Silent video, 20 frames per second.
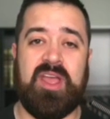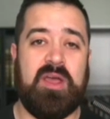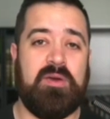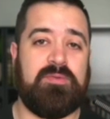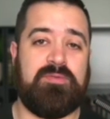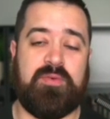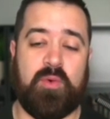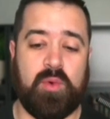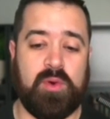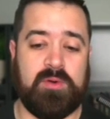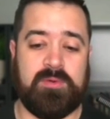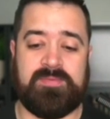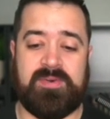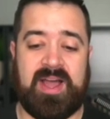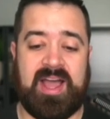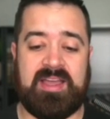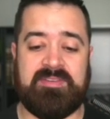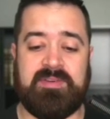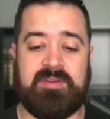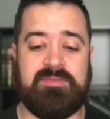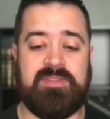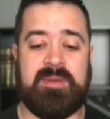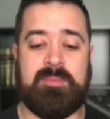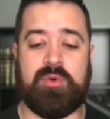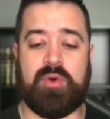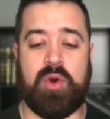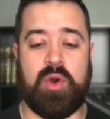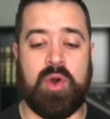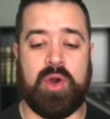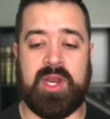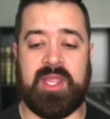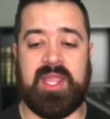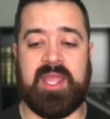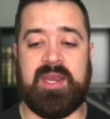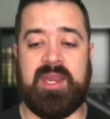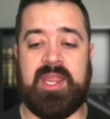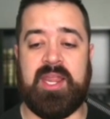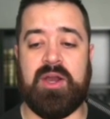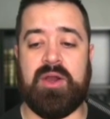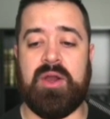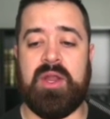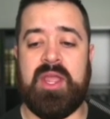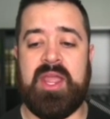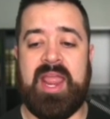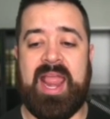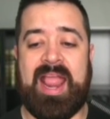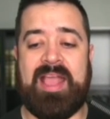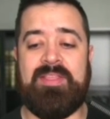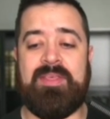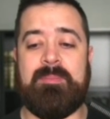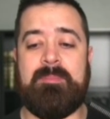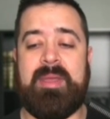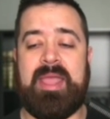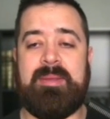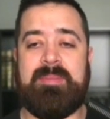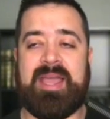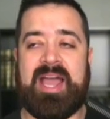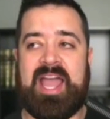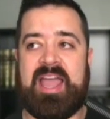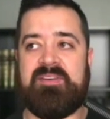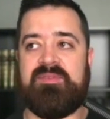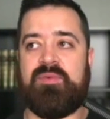4 or 5 of them are already in here. And then maybe I have